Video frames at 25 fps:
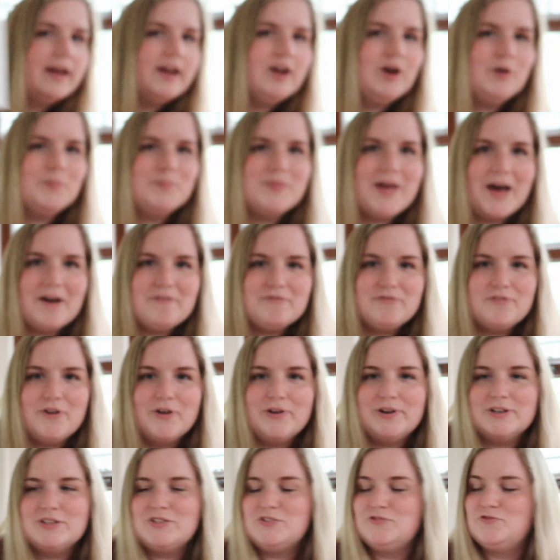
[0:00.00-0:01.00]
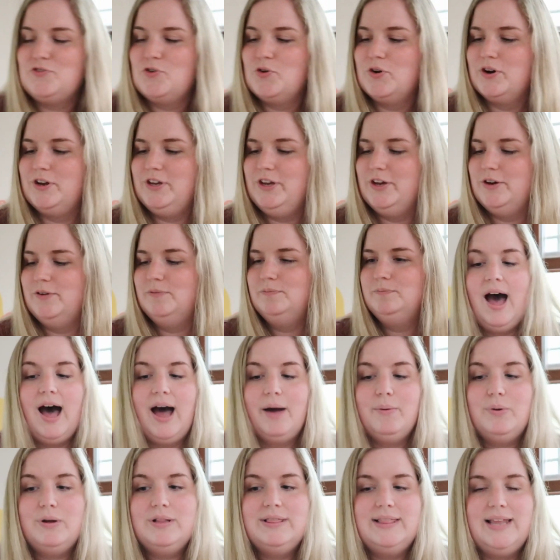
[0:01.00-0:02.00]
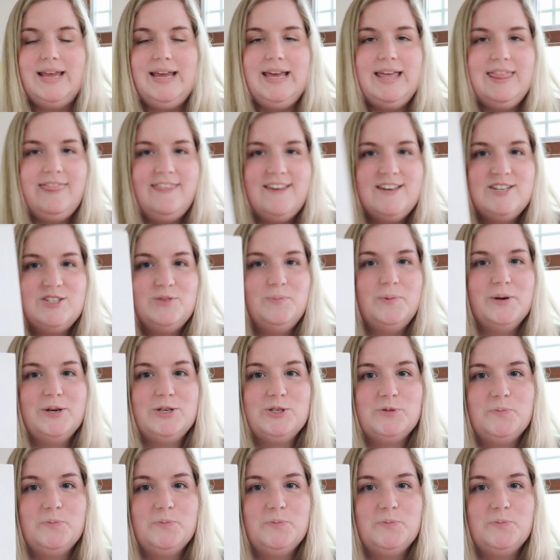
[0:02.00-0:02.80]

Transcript: hope that focused for you. I will link these books